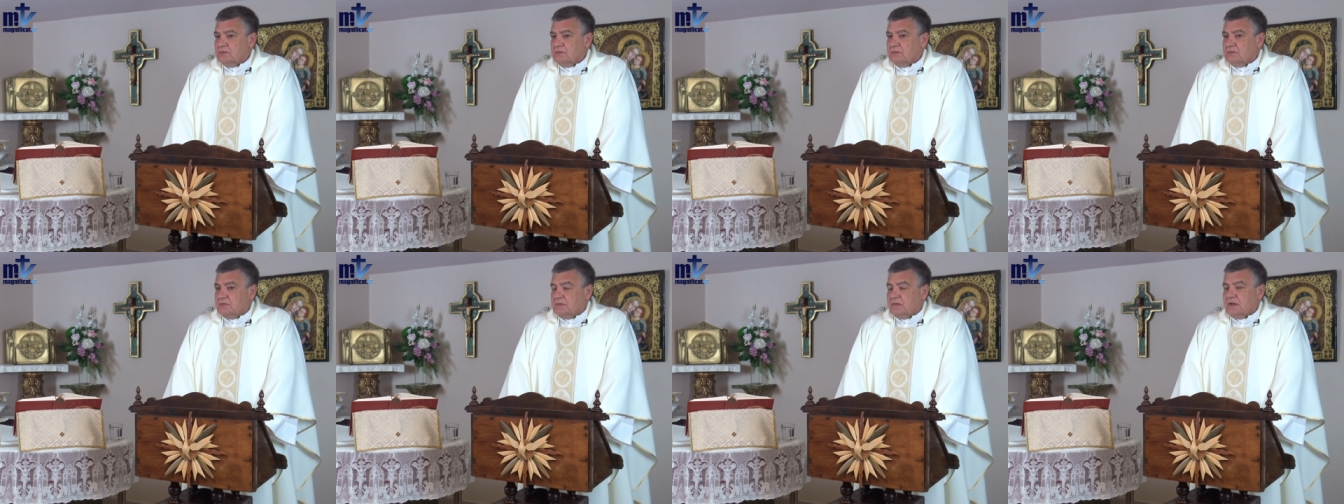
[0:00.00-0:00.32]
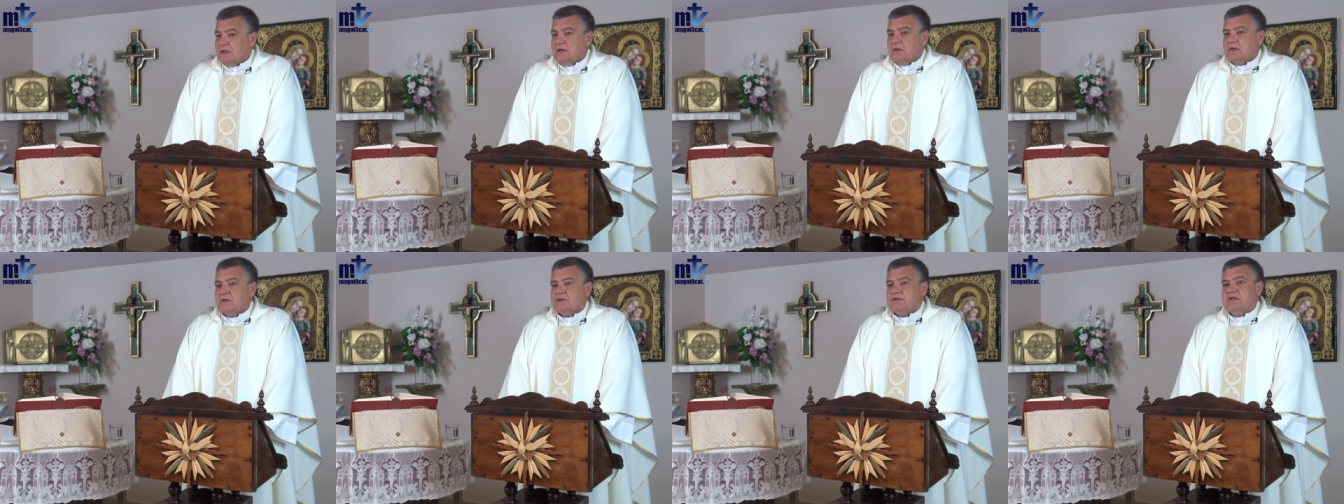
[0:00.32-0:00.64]

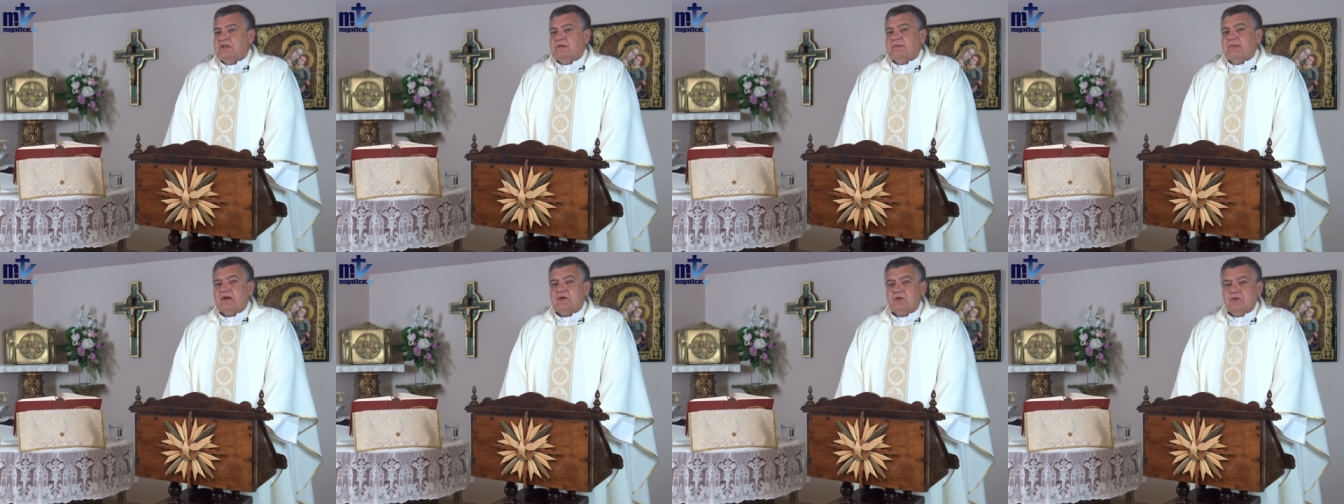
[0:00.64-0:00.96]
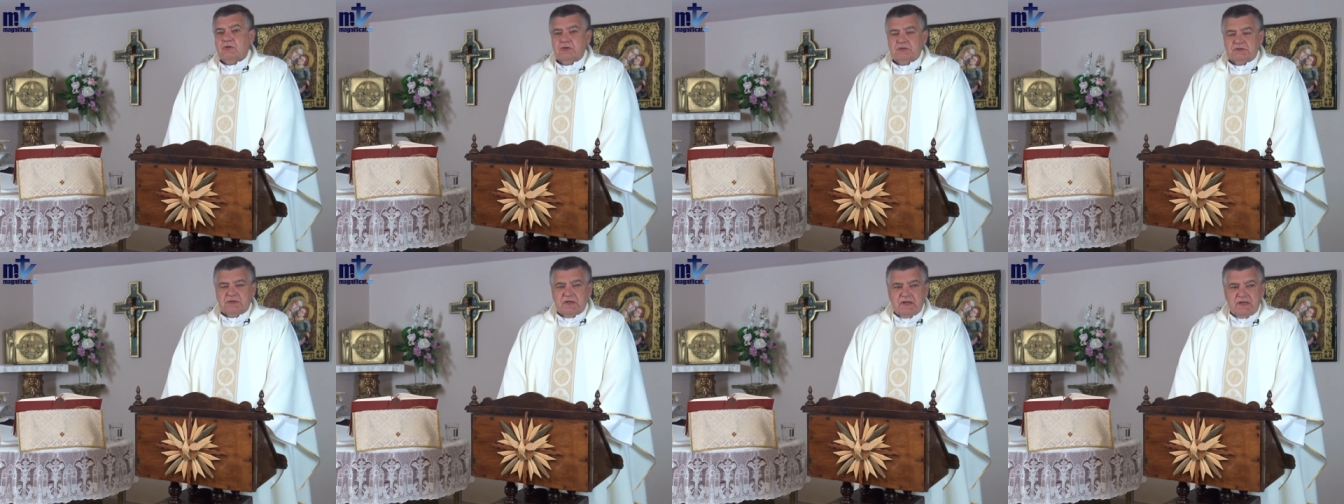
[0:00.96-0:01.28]
However,
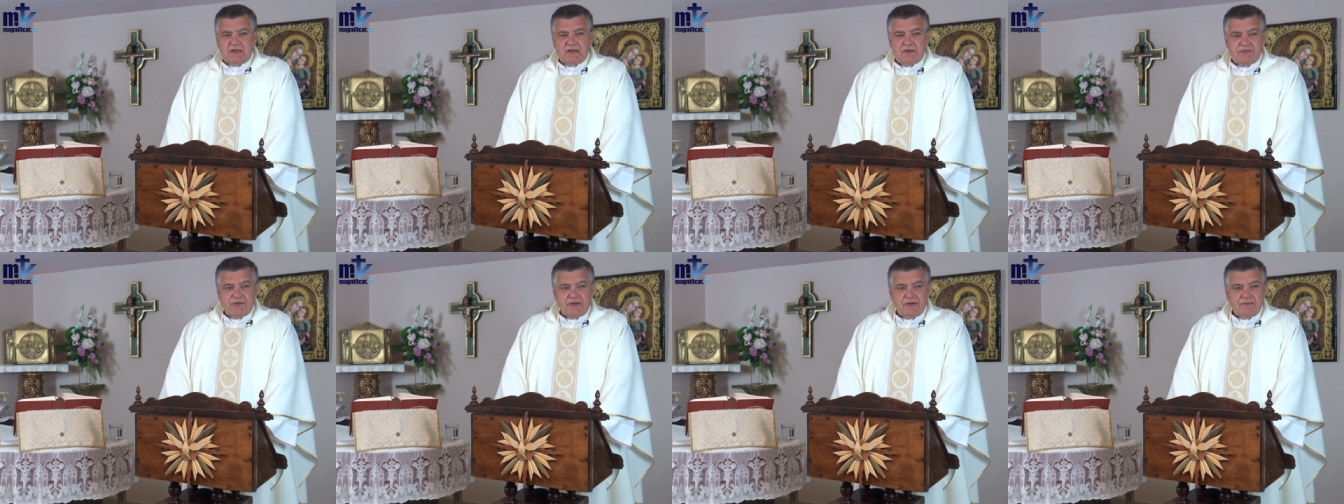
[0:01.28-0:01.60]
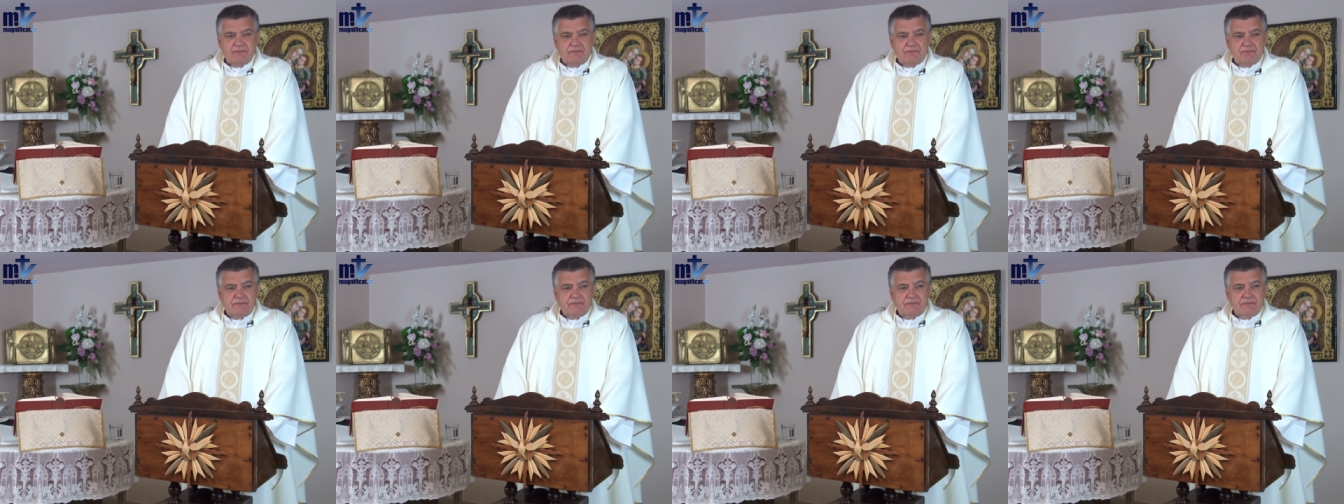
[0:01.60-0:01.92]
she had no
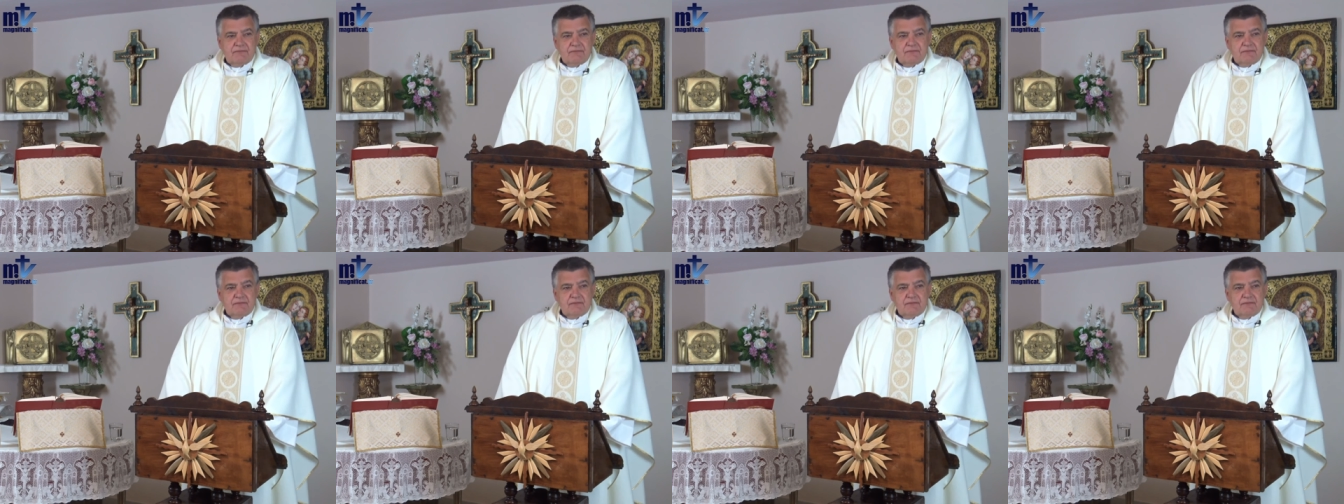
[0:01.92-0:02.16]
faith.